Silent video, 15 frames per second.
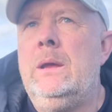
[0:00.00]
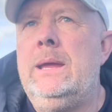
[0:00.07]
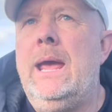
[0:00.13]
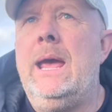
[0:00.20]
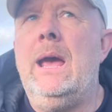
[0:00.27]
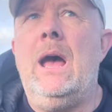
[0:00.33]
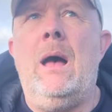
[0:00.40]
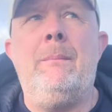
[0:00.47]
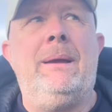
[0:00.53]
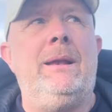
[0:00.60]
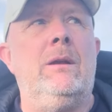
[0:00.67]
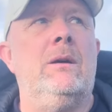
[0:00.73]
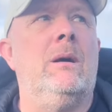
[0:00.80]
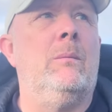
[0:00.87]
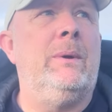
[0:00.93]
Yeah, I
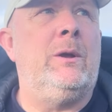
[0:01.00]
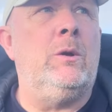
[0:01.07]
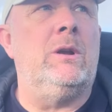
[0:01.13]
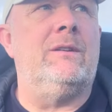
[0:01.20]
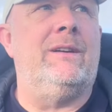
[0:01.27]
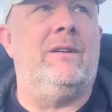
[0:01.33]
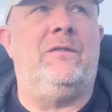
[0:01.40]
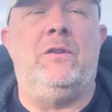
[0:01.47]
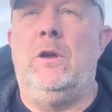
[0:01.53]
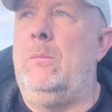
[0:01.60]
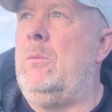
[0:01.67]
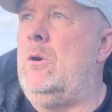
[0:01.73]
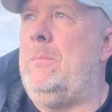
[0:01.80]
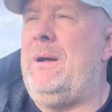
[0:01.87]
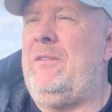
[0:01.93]
mean, look, we could have had a few
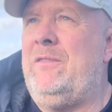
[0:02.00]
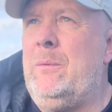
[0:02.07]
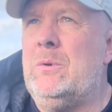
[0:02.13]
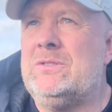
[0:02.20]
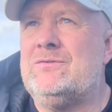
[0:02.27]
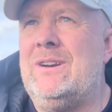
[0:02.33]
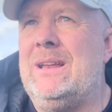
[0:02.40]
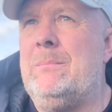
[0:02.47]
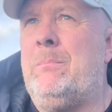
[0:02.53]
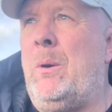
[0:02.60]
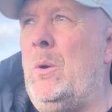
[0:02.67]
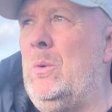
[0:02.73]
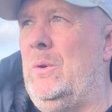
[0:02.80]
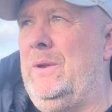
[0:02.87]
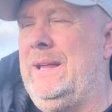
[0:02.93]
more, but I think what's really
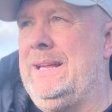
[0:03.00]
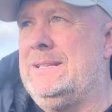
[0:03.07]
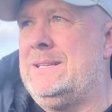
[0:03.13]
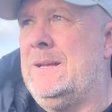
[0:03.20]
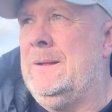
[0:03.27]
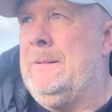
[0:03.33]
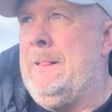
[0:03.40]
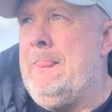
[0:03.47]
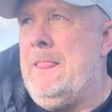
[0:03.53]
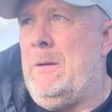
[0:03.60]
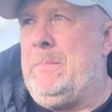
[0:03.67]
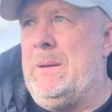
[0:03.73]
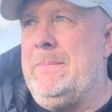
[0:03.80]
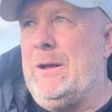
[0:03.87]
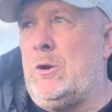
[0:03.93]
important is
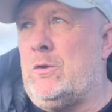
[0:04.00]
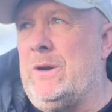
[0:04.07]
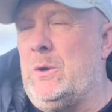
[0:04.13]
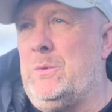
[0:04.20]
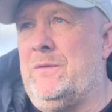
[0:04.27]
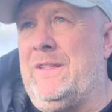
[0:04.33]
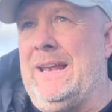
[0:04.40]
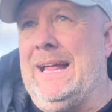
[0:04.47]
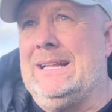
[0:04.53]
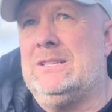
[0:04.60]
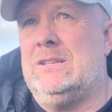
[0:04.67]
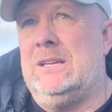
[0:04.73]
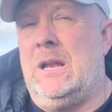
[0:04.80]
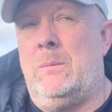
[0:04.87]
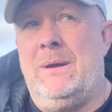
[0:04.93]
I've been a bit critical with the
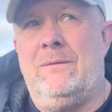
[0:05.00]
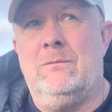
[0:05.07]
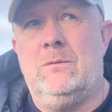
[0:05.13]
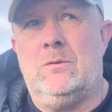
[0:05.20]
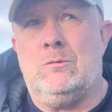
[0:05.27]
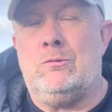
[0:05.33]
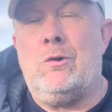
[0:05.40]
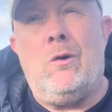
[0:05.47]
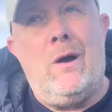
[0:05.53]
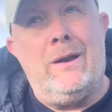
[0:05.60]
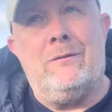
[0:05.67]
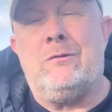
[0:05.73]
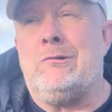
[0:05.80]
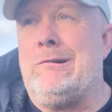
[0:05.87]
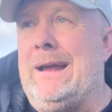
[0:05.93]
lads. You know, we haven't
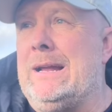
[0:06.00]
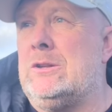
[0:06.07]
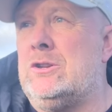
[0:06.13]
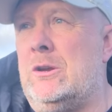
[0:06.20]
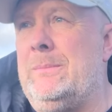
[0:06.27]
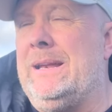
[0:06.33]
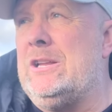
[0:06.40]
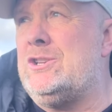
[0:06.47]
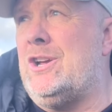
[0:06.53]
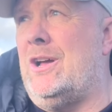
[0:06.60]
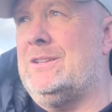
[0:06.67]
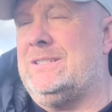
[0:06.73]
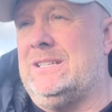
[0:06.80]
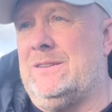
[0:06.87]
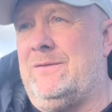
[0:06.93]
kind of created too many
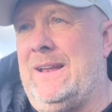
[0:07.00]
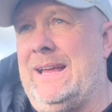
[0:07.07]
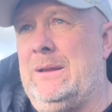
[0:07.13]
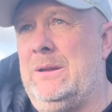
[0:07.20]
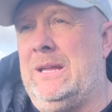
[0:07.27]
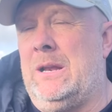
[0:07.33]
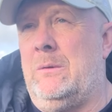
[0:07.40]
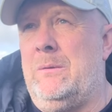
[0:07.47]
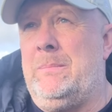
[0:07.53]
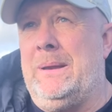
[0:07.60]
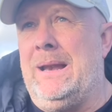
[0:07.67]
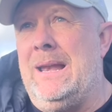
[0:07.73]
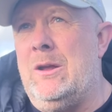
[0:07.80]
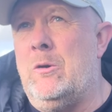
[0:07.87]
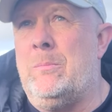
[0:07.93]
chances of late. You know, we've
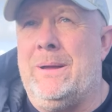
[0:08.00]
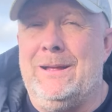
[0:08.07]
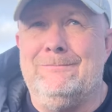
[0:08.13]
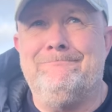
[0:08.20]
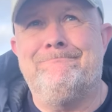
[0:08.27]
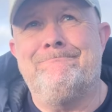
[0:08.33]
been a little bit,